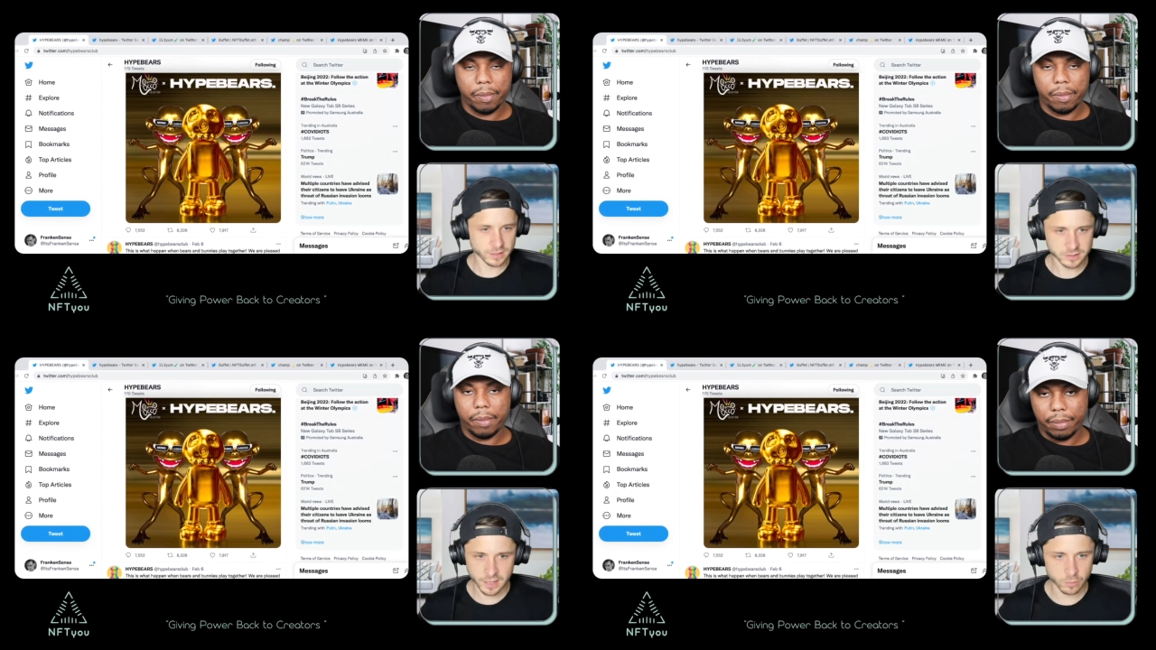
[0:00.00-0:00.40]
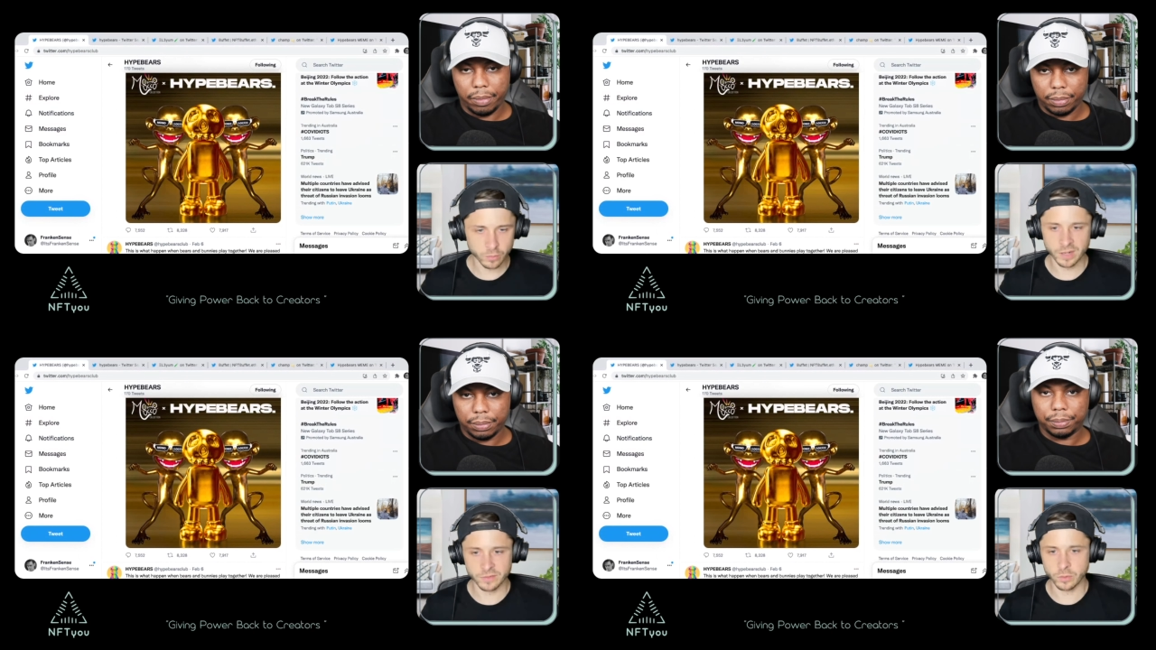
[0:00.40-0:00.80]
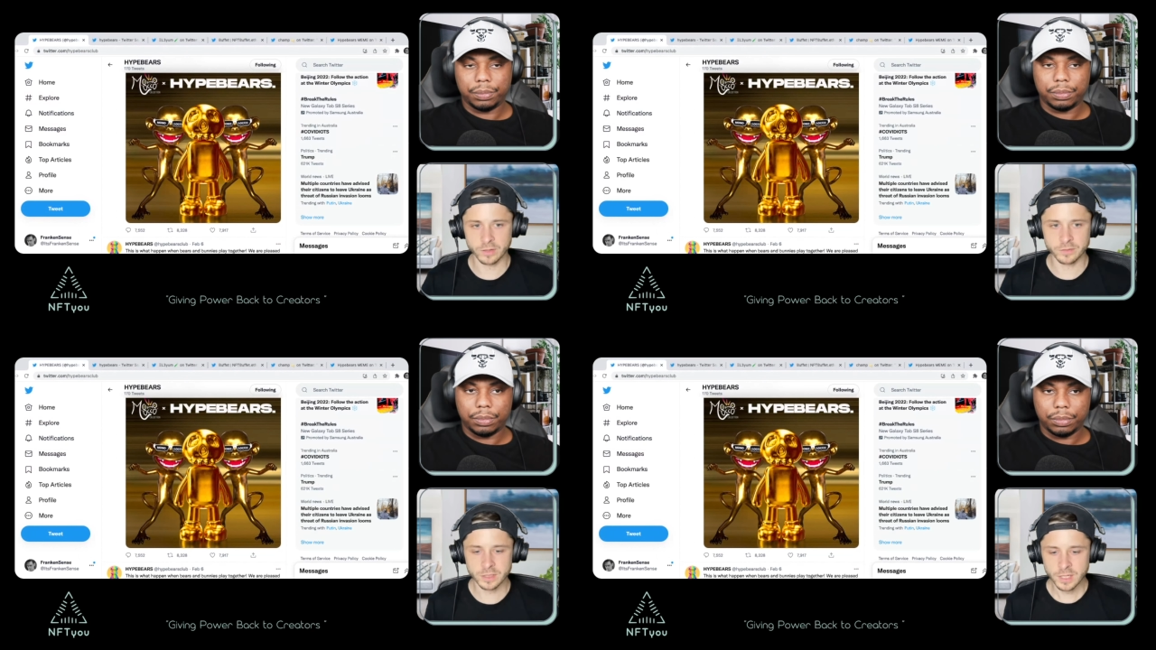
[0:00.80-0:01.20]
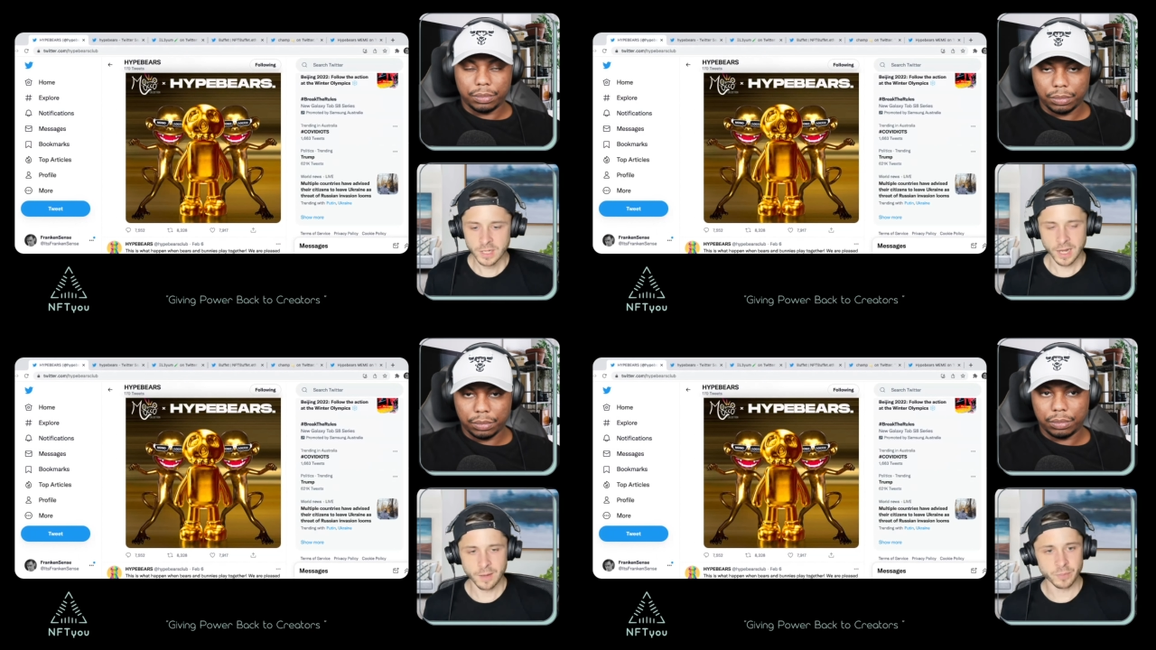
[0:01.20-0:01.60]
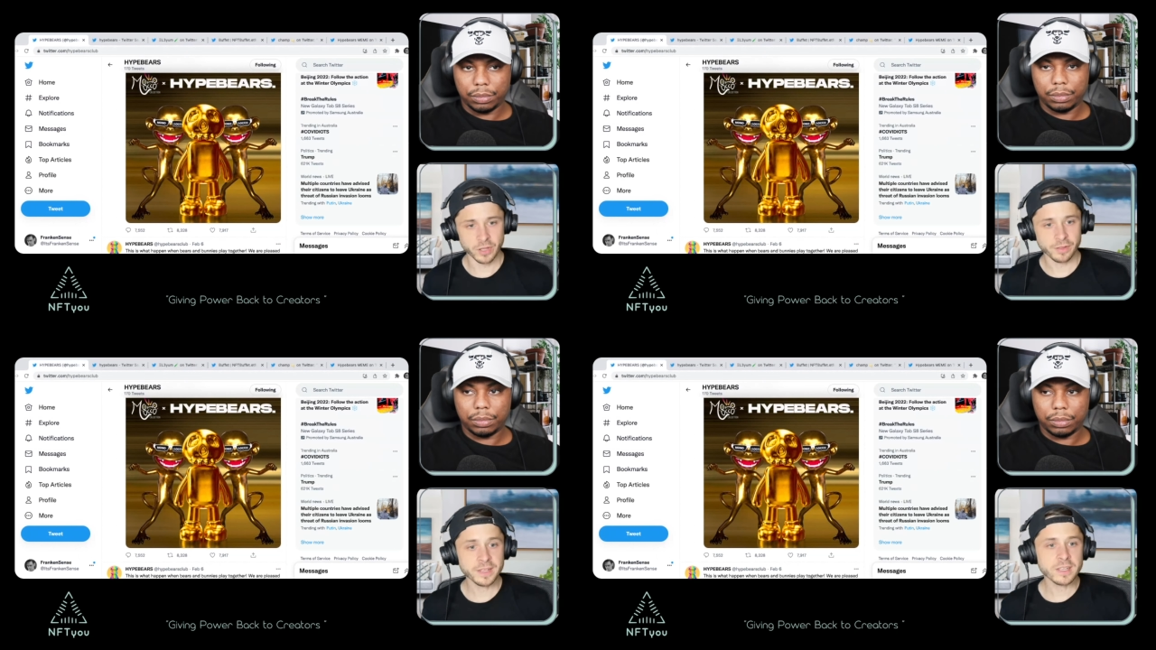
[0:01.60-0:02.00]
Speaker 1: leaked out, whatever, whatever. Um,
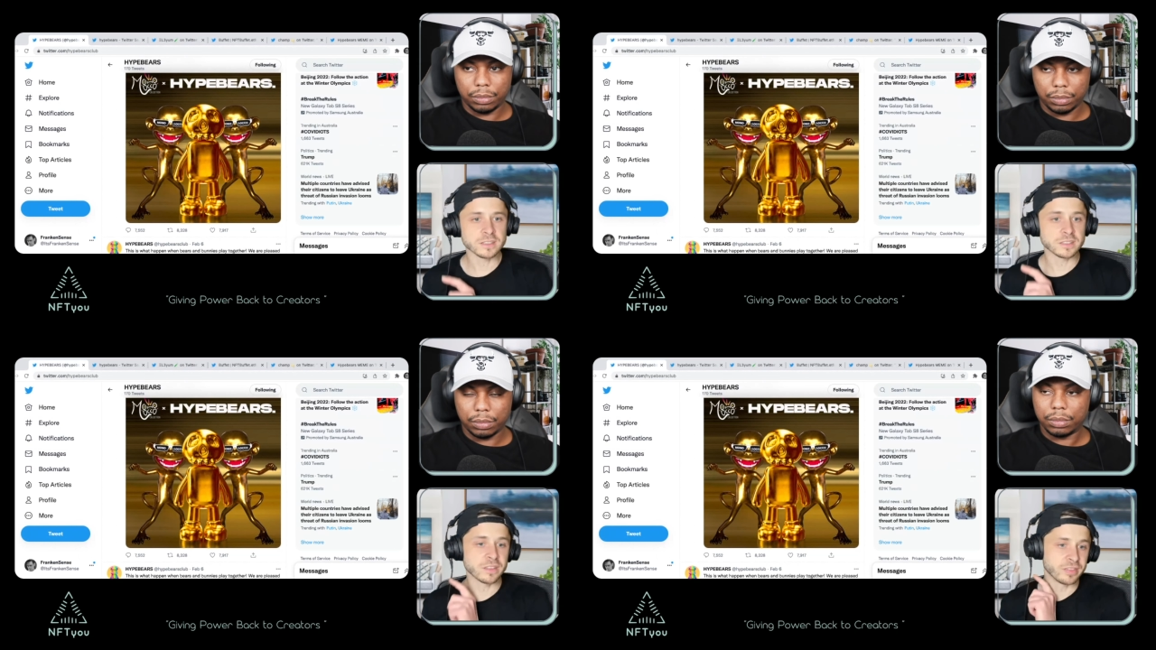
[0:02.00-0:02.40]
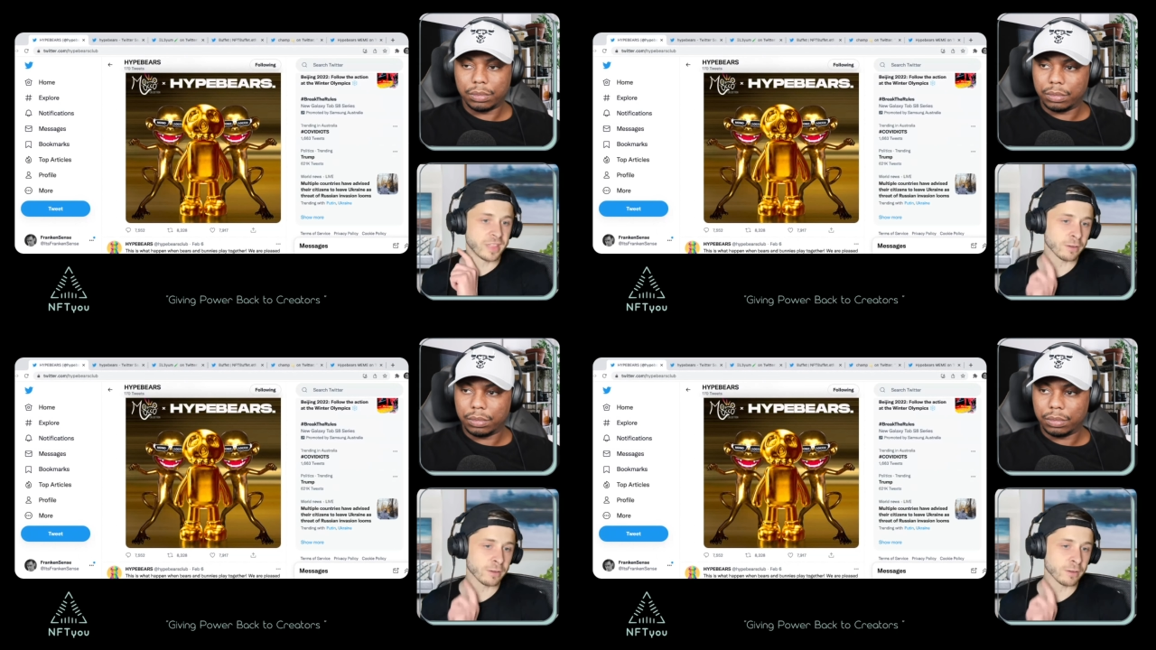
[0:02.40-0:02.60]
but the thing is,